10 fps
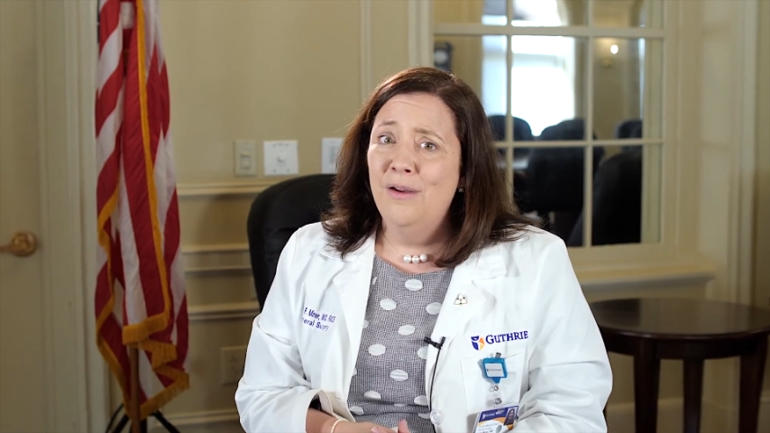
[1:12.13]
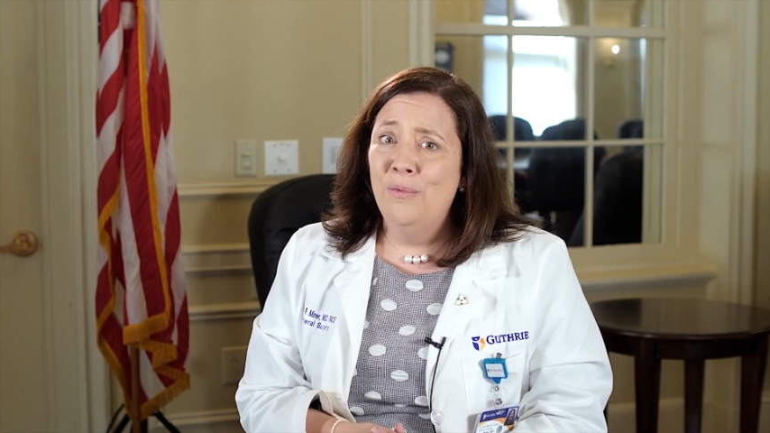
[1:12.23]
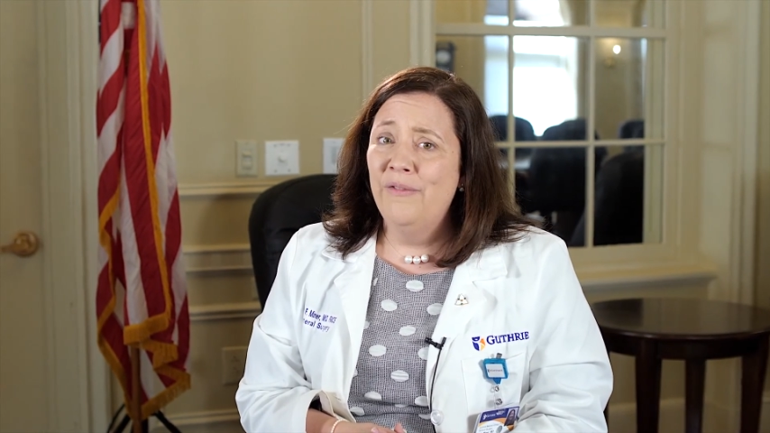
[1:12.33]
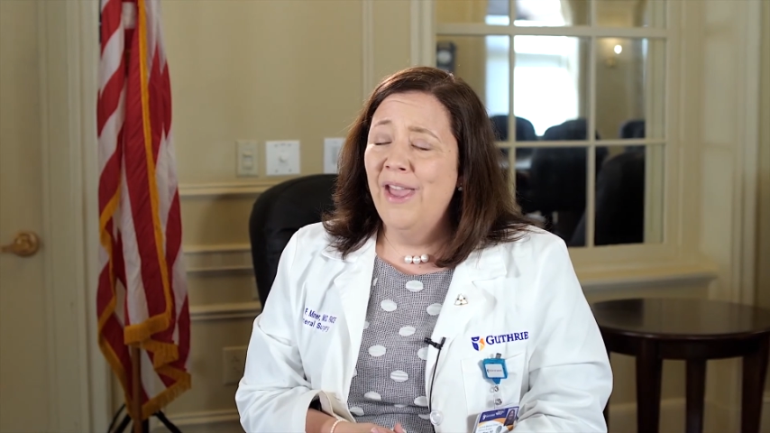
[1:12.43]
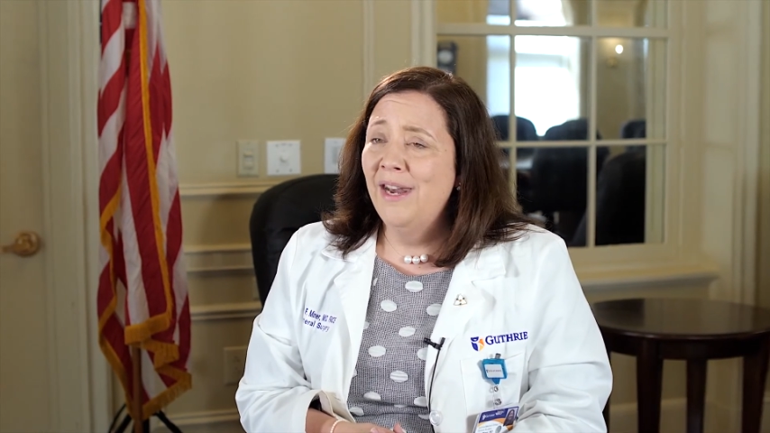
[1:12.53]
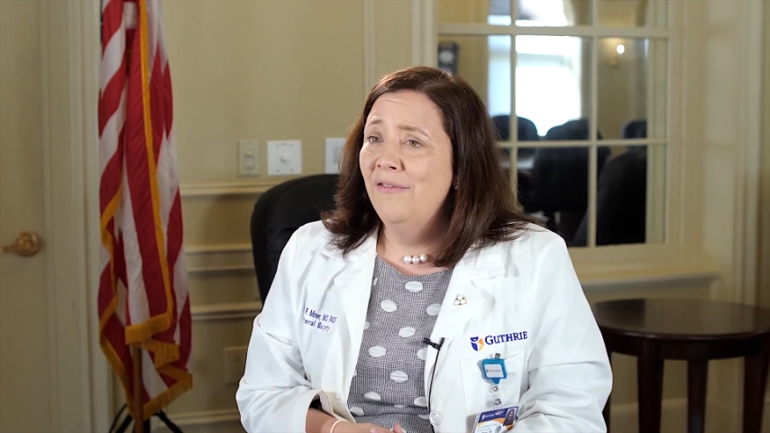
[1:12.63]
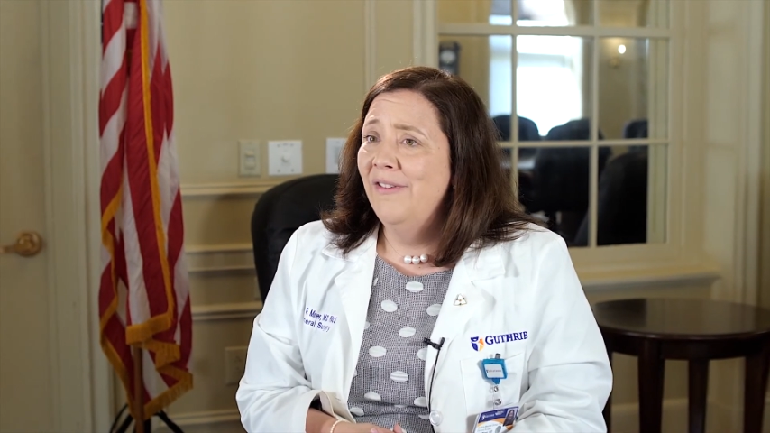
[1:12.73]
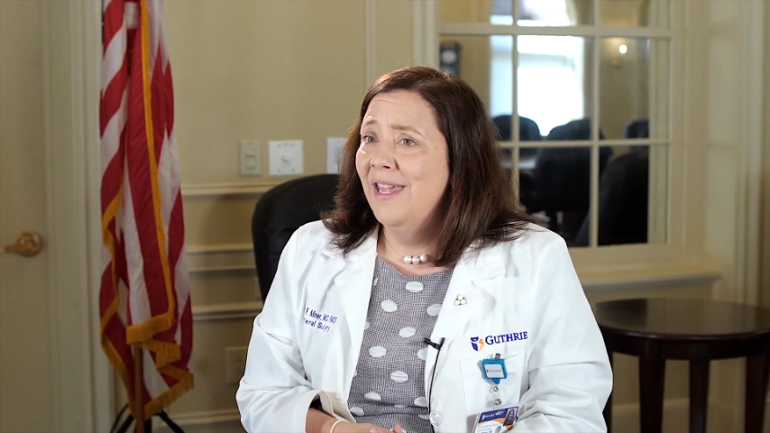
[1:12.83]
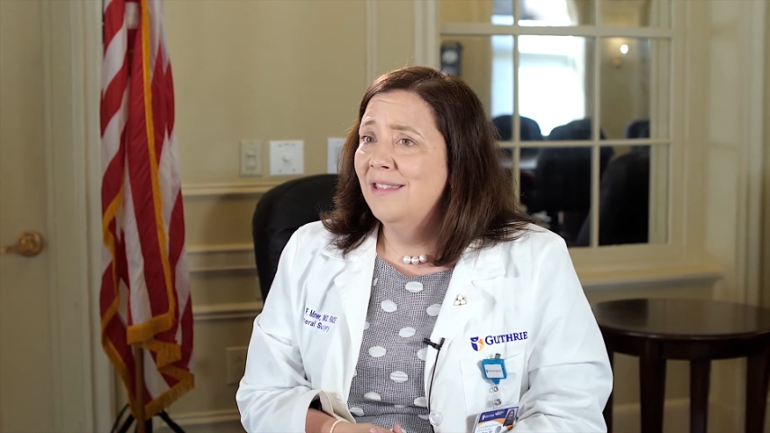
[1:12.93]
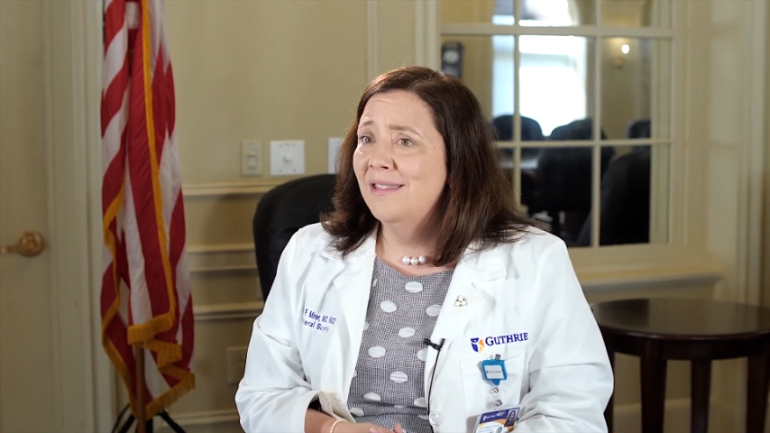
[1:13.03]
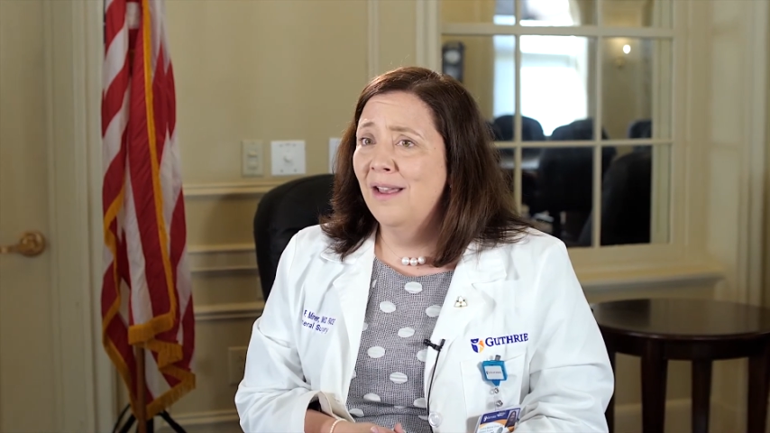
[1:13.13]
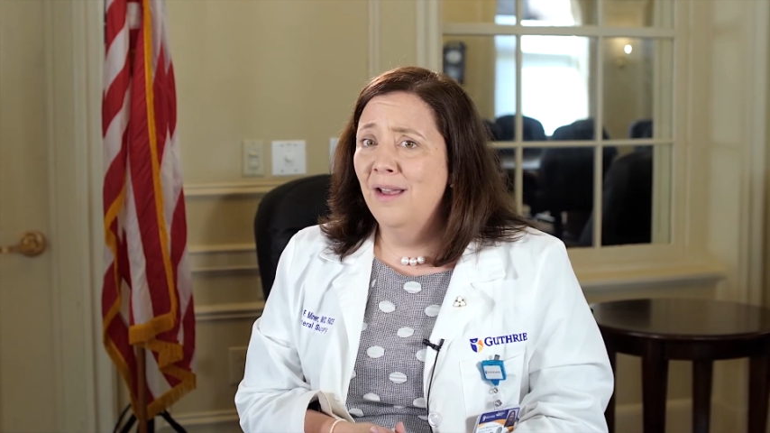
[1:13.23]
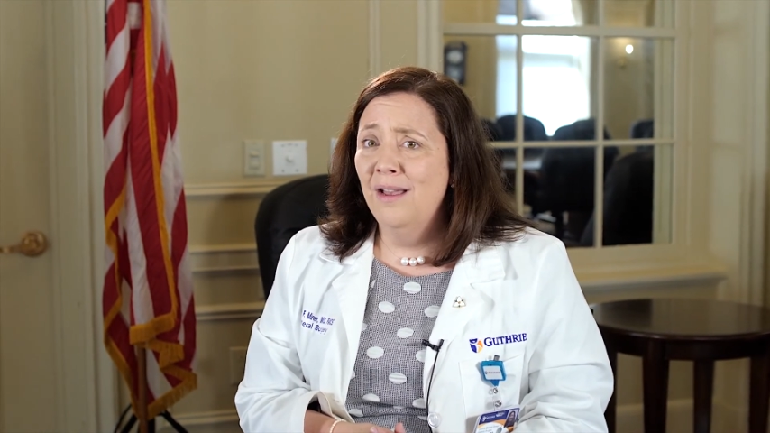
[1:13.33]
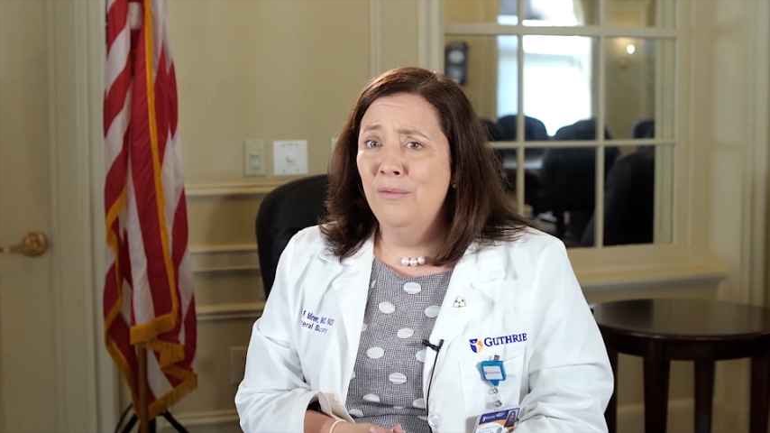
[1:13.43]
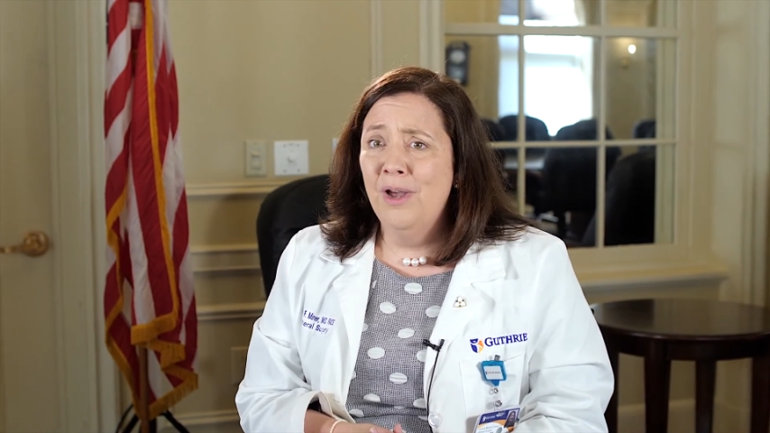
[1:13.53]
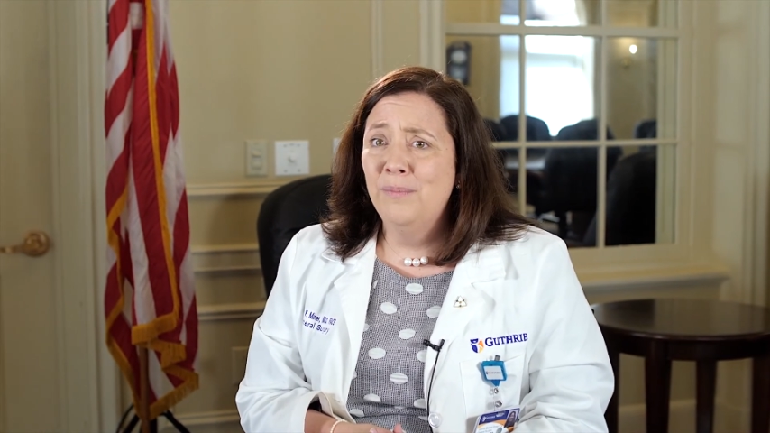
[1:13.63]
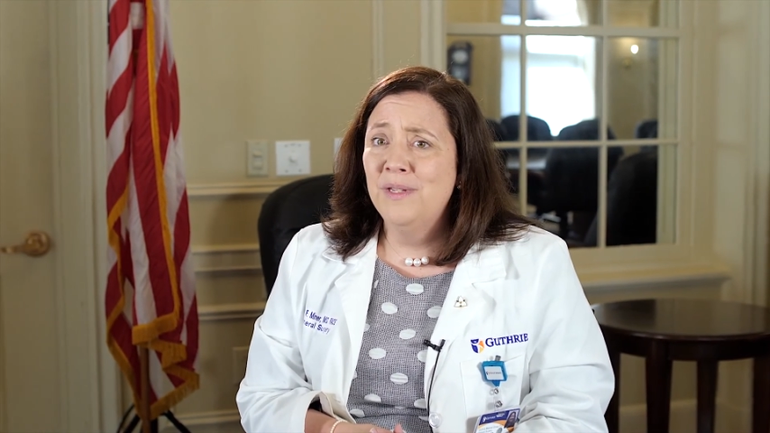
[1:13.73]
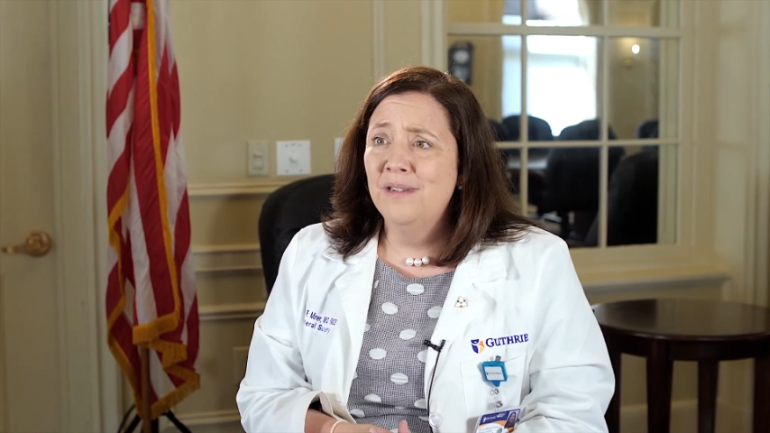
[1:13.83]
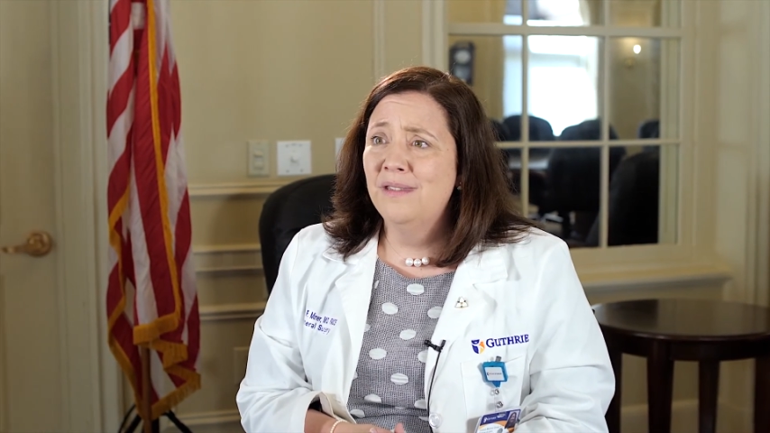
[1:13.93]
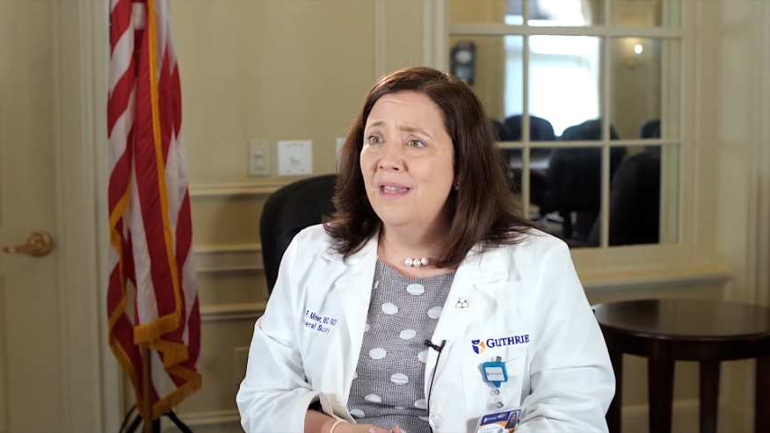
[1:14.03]
We've had events uh, up
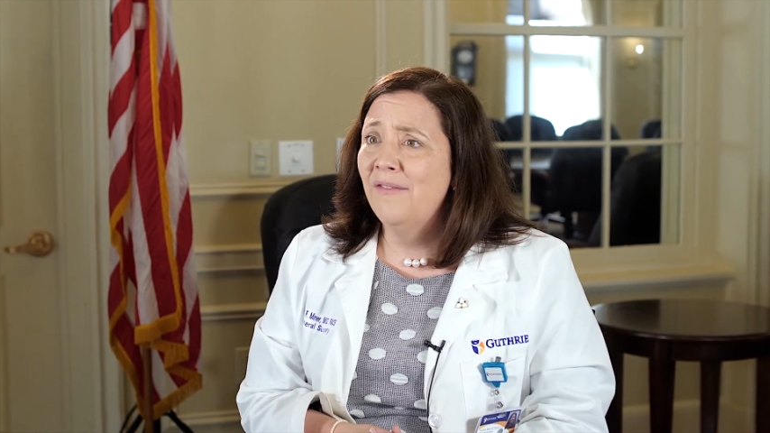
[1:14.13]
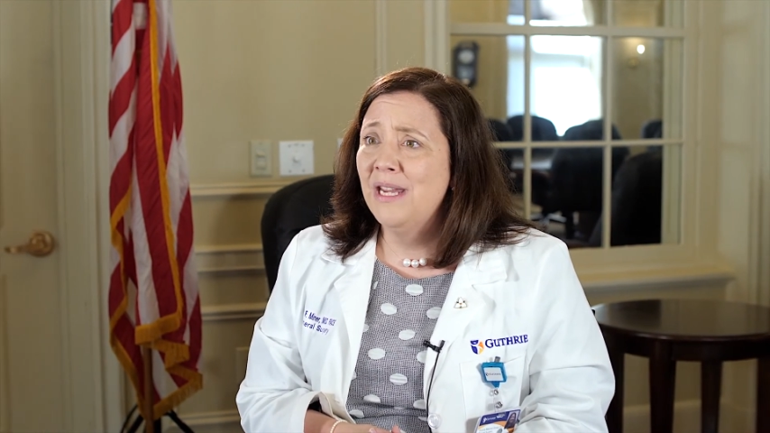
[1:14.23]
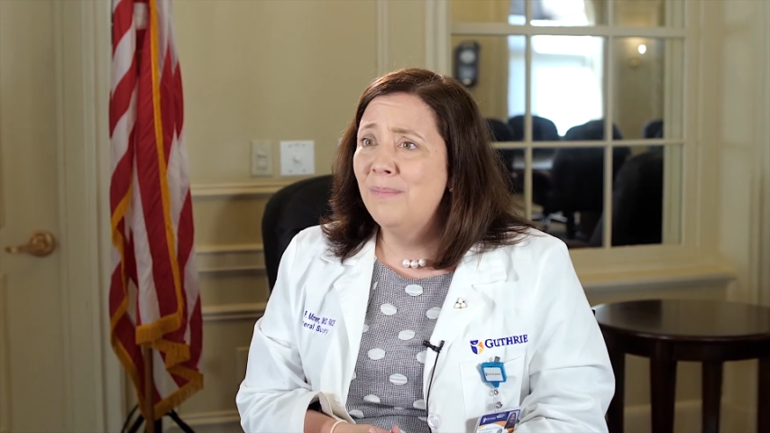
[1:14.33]
to 70